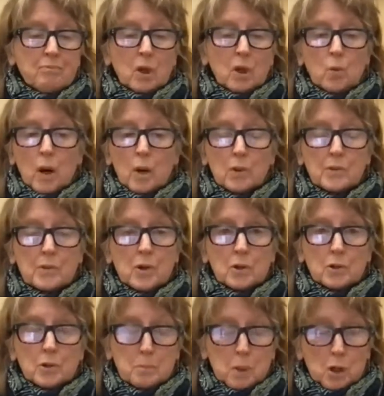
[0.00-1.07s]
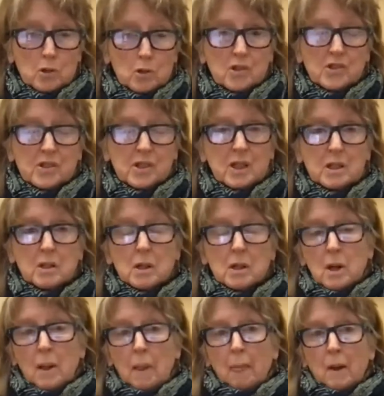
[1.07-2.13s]
wherewithal to purchase it,
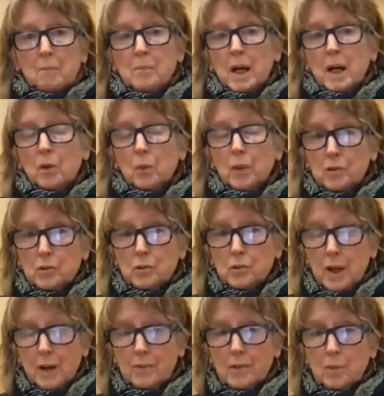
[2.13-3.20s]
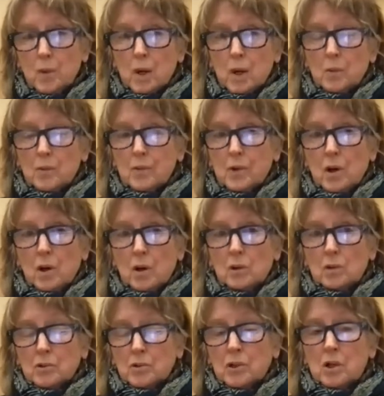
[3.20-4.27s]
but we do have the
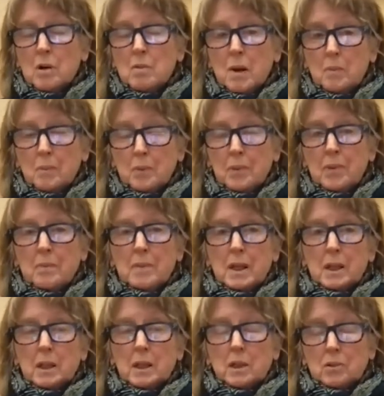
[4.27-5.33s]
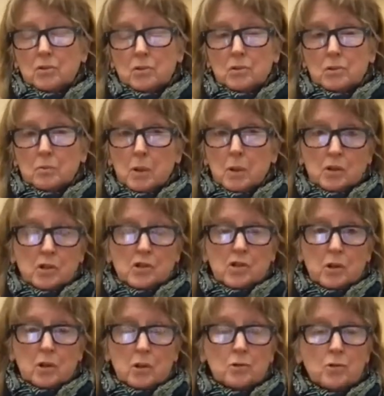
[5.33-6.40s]
wherewithal to come up with the money to purchase
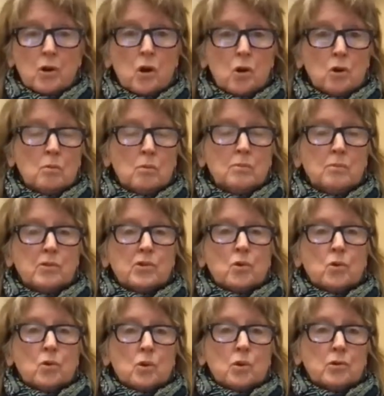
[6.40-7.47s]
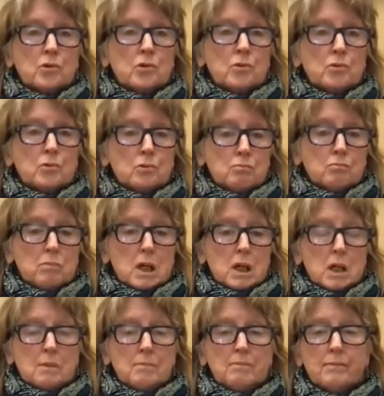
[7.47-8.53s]
our own homes or to,
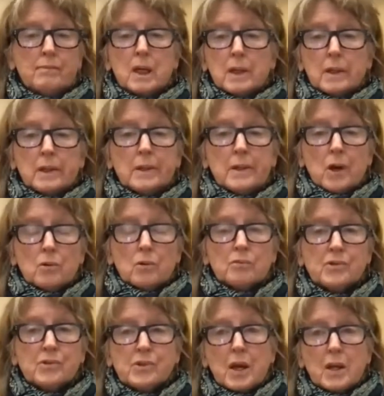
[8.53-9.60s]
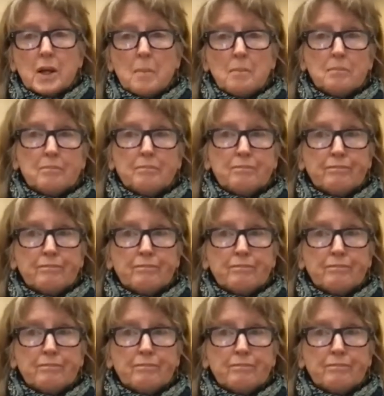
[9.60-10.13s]
set up,